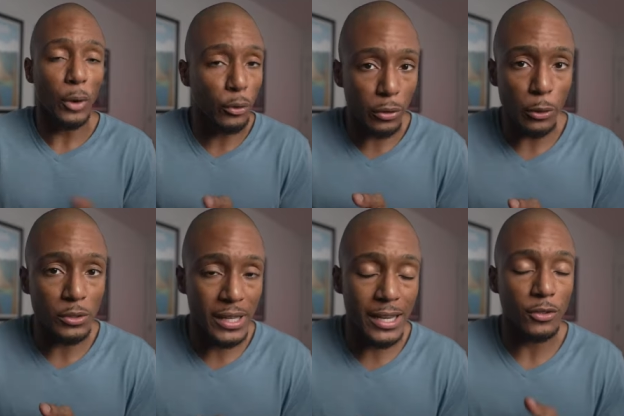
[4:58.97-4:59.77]
Both of
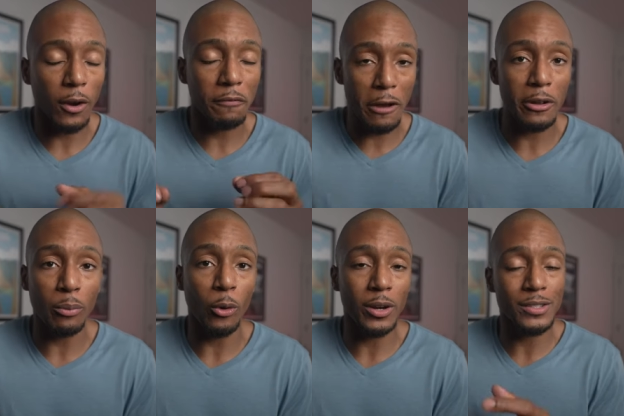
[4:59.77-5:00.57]
those things are very
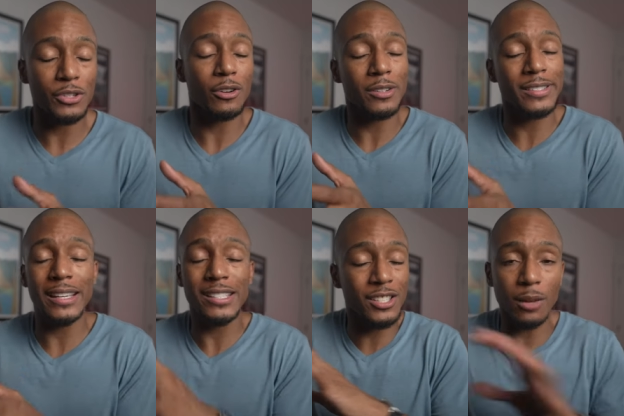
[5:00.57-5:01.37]
important to start
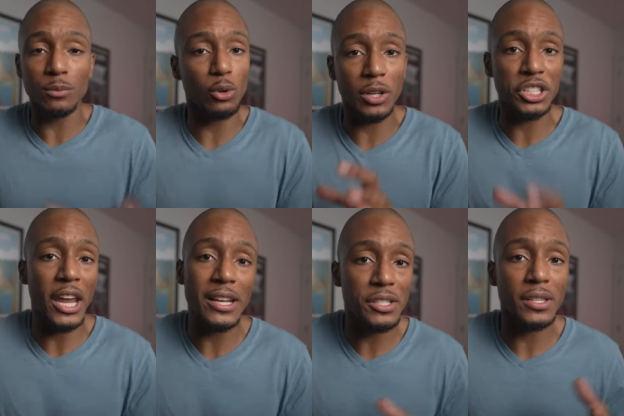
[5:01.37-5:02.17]
seeing some sort of
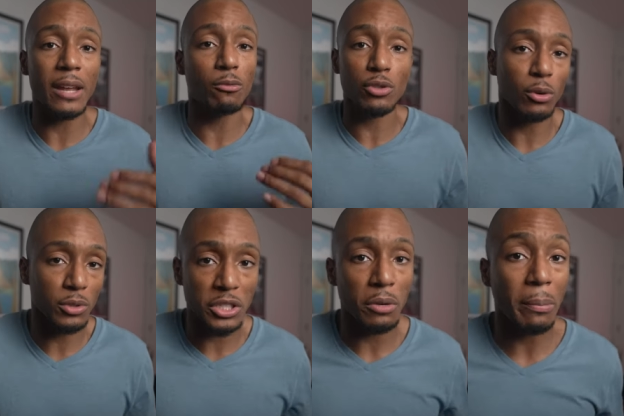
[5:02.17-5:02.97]
changes and
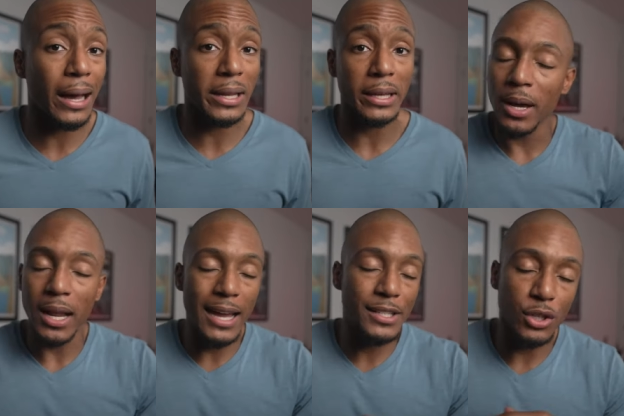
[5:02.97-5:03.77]
results in your body. But
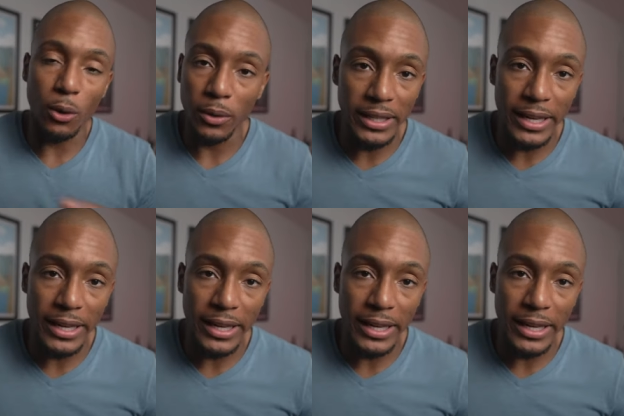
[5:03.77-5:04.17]
I totally